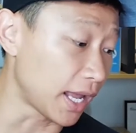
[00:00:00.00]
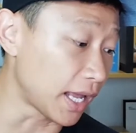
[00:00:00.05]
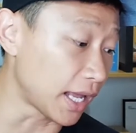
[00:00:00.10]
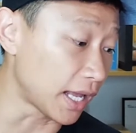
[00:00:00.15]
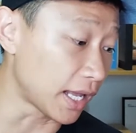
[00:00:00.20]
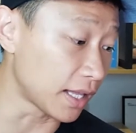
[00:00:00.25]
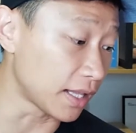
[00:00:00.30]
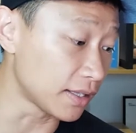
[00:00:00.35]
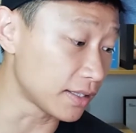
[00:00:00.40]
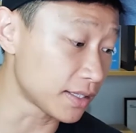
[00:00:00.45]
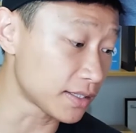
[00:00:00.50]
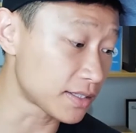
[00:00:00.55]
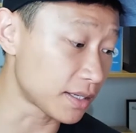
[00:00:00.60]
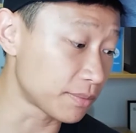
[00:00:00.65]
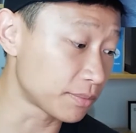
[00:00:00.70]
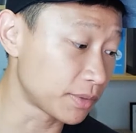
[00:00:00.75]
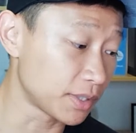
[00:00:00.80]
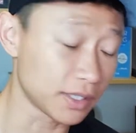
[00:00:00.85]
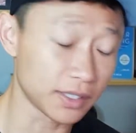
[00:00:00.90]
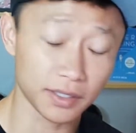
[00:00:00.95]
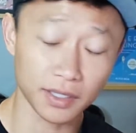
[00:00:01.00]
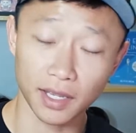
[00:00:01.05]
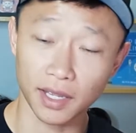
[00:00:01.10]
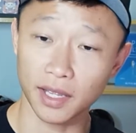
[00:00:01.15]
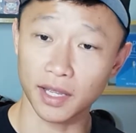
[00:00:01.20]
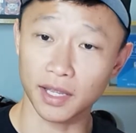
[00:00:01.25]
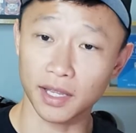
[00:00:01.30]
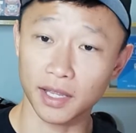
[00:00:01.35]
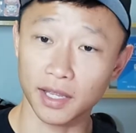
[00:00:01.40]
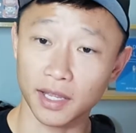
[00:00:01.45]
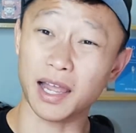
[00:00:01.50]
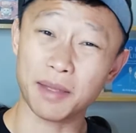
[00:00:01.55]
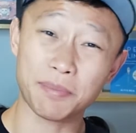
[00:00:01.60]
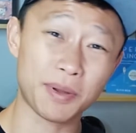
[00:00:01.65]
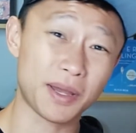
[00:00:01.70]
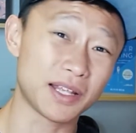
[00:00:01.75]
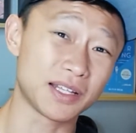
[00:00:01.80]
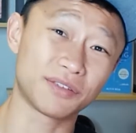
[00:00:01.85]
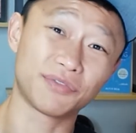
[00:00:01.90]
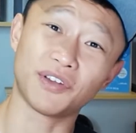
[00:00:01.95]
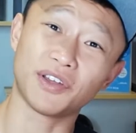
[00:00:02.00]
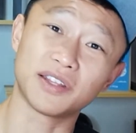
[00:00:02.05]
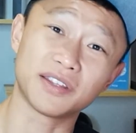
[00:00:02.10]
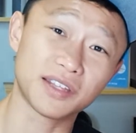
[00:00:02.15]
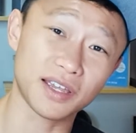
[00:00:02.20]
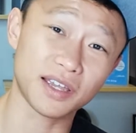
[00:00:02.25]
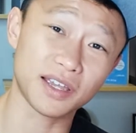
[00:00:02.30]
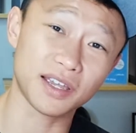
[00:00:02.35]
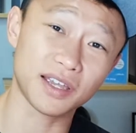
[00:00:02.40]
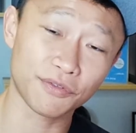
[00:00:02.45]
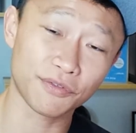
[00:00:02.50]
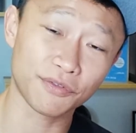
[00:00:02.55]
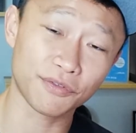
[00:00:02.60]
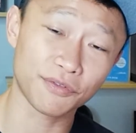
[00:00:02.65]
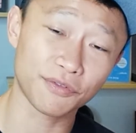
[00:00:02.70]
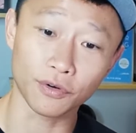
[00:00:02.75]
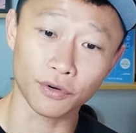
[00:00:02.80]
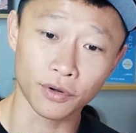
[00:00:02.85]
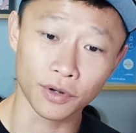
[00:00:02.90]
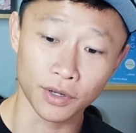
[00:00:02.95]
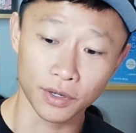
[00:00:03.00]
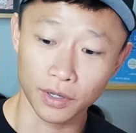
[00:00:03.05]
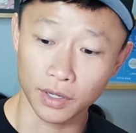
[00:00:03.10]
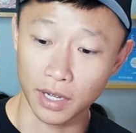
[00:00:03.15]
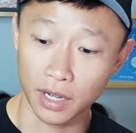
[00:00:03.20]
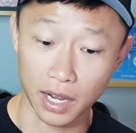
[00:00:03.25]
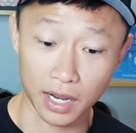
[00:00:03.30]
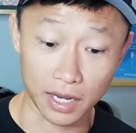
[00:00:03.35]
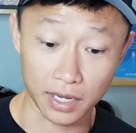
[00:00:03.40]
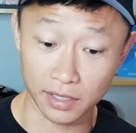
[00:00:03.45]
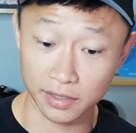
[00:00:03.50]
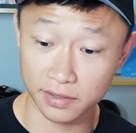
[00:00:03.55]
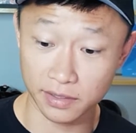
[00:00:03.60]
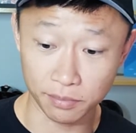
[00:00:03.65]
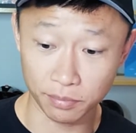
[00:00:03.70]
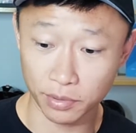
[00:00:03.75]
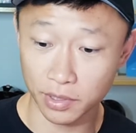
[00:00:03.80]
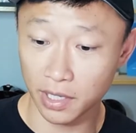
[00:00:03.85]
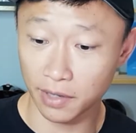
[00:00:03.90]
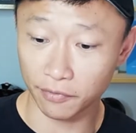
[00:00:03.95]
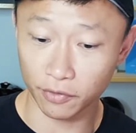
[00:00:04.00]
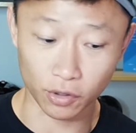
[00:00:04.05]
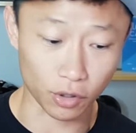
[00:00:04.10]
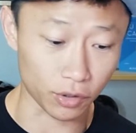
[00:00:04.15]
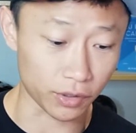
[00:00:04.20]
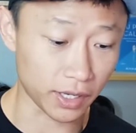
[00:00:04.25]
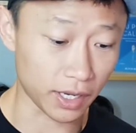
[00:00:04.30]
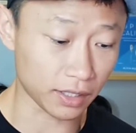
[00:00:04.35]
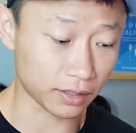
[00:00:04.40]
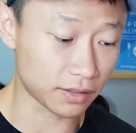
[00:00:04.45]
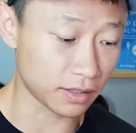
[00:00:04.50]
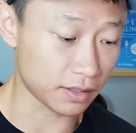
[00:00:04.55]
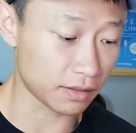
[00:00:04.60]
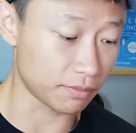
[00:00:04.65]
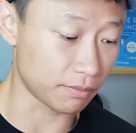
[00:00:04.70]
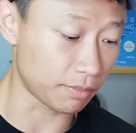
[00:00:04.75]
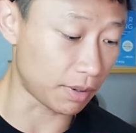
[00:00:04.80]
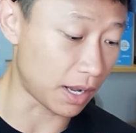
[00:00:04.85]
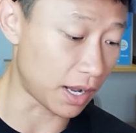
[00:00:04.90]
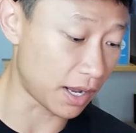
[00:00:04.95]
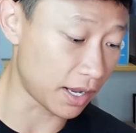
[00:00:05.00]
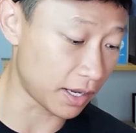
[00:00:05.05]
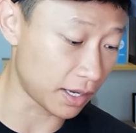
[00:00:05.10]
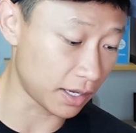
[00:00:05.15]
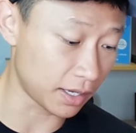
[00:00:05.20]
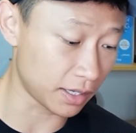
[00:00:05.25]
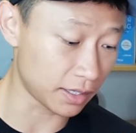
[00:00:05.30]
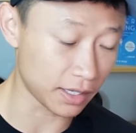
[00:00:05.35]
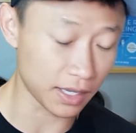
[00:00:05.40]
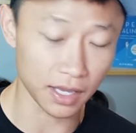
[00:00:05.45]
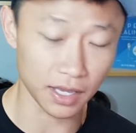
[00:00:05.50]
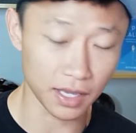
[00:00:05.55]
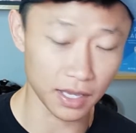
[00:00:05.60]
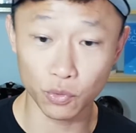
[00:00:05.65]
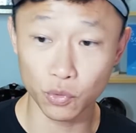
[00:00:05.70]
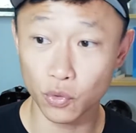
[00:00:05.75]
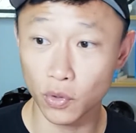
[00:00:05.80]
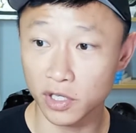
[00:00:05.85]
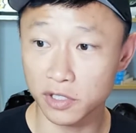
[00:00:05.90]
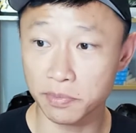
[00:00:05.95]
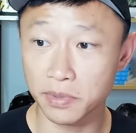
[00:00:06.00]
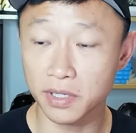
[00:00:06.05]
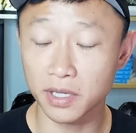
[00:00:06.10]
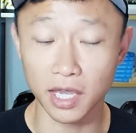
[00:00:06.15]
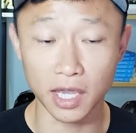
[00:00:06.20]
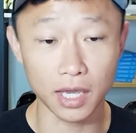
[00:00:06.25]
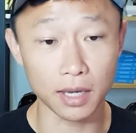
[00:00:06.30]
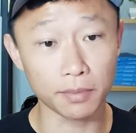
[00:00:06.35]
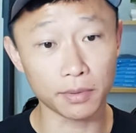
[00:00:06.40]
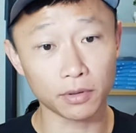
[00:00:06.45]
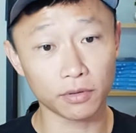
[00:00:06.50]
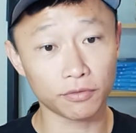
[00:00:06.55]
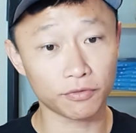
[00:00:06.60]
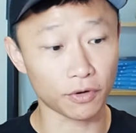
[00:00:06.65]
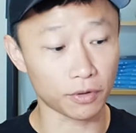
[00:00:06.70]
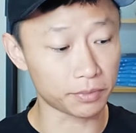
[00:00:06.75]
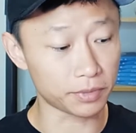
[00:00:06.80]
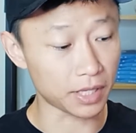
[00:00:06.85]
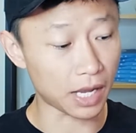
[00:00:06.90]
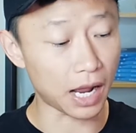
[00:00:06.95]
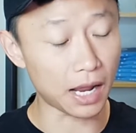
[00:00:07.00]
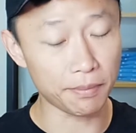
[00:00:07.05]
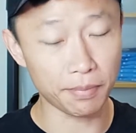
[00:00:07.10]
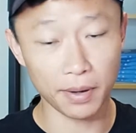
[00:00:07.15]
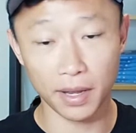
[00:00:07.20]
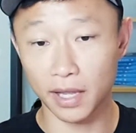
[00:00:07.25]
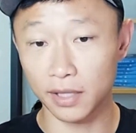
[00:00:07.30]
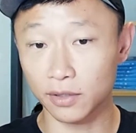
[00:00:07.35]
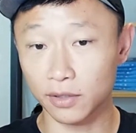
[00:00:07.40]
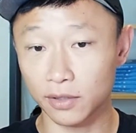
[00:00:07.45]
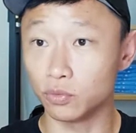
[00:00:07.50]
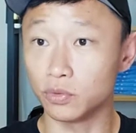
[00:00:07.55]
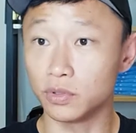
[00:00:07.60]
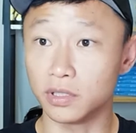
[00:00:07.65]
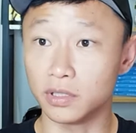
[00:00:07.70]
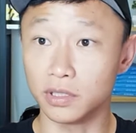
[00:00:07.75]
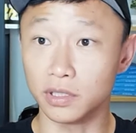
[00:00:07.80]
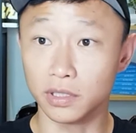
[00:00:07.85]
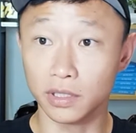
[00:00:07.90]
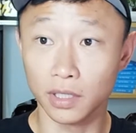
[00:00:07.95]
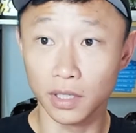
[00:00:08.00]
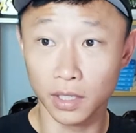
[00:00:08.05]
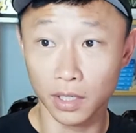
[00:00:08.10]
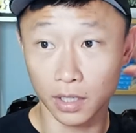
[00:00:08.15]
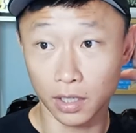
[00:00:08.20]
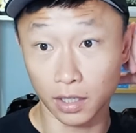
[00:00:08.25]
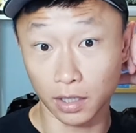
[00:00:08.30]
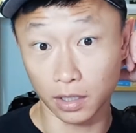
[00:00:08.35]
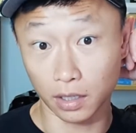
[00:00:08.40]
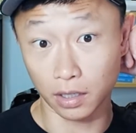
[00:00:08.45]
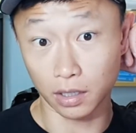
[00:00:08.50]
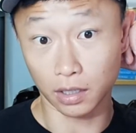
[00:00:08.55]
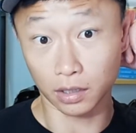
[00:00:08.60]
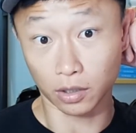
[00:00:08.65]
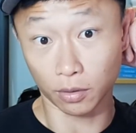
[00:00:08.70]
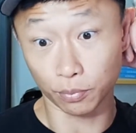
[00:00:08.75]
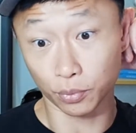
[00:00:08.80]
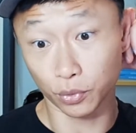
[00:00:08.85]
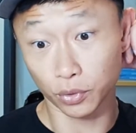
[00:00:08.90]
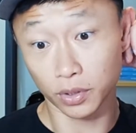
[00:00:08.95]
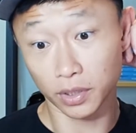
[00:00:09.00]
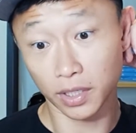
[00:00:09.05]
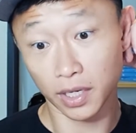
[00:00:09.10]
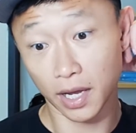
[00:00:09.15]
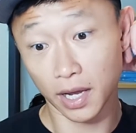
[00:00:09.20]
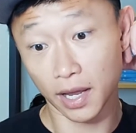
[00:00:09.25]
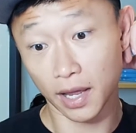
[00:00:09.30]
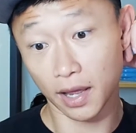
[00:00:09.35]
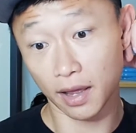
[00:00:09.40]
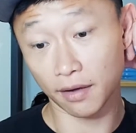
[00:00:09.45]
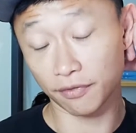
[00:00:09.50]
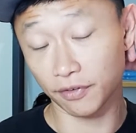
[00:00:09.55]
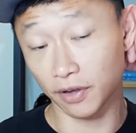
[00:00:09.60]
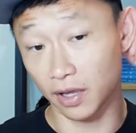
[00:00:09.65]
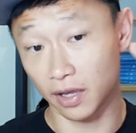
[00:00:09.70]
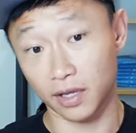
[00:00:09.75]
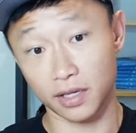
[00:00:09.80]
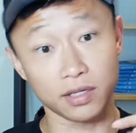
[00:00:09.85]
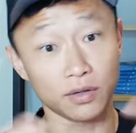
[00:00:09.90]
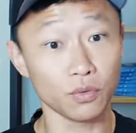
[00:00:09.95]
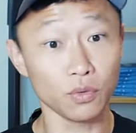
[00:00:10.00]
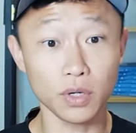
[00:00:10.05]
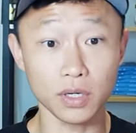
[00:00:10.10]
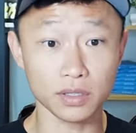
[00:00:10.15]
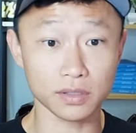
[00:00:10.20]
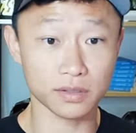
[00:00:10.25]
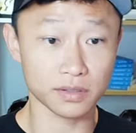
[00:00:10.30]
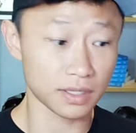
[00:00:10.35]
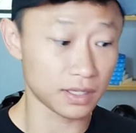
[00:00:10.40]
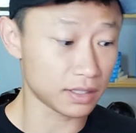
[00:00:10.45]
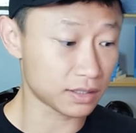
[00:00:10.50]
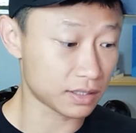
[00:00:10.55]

And that's something that the iPad is fantastic for. I simply have to connect it by a USB cable from the iPad to the computer that I have, and it works.